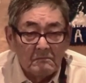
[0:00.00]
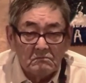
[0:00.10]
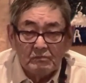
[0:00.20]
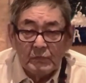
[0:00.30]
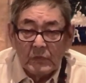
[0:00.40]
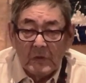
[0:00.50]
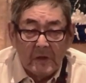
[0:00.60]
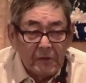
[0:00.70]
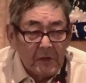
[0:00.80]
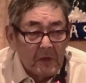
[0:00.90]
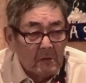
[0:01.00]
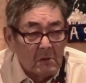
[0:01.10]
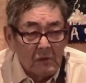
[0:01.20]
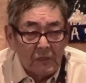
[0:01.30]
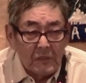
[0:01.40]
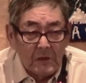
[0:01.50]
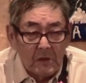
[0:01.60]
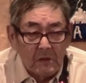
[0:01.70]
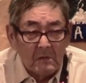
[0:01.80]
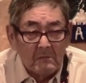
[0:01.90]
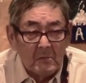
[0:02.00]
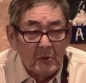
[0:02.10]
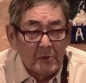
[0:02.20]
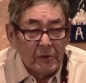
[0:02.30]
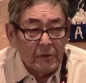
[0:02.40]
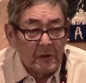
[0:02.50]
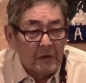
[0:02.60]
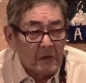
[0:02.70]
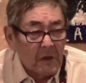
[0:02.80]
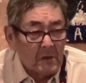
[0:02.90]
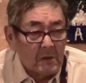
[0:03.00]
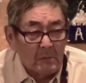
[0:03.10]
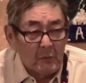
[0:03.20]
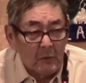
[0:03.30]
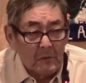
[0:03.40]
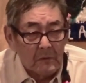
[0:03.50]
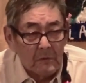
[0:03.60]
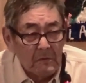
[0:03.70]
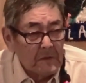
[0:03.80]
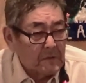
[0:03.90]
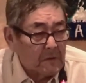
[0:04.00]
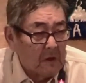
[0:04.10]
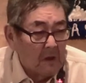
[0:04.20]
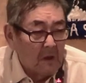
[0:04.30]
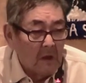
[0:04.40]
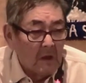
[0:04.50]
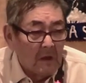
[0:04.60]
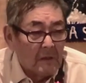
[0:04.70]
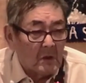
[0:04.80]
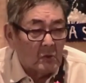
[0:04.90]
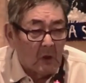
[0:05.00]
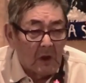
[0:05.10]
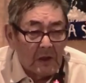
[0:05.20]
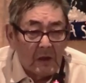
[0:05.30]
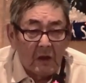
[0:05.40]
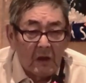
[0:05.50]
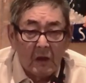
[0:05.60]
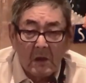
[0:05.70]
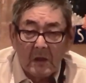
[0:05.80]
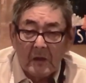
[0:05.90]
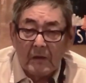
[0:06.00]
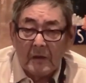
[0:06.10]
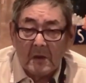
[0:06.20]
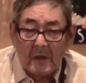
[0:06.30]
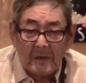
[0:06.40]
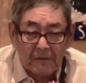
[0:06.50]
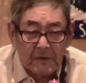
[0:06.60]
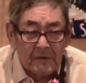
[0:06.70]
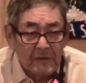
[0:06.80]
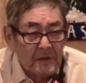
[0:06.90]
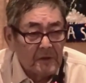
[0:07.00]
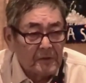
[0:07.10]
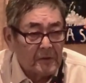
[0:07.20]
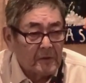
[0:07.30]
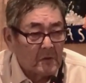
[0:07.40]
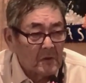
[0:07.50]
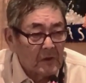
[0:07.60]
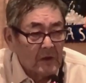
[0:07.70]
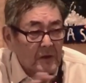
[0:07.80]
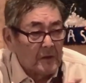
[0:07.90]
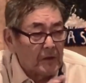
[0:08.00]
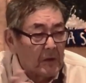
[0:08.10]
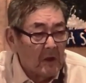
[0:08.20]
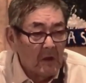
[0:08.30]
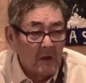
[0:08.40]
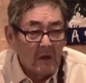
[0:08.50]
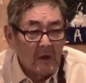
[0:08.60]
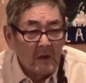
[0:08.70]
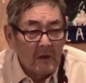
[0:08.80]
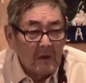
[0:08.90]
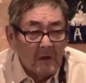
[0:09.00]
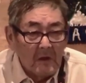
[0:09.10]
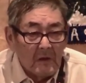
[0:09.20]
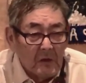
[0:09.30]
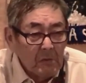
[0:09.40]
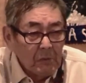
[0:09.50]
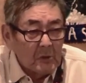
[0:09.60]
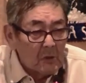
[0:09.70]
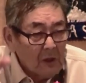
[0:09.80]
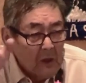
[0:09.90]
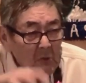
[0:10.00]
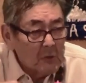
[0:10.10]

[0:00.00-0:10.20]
They said all the moose and caribou and fish, they're wild and they got disease. Don't eat it. Leave your language.